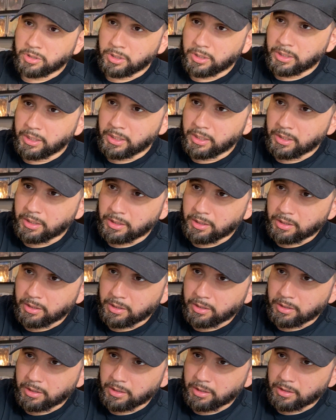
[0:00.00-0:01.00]
again,
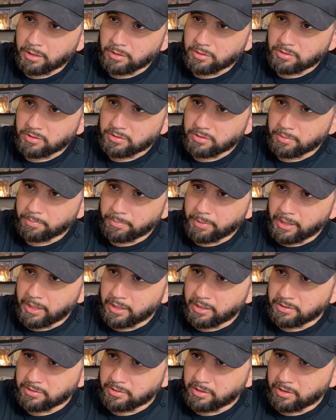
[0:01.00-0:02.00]
just a
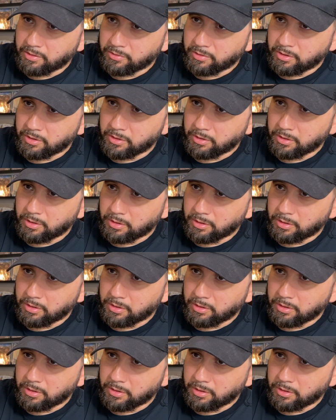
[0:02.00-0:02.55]
badass cover.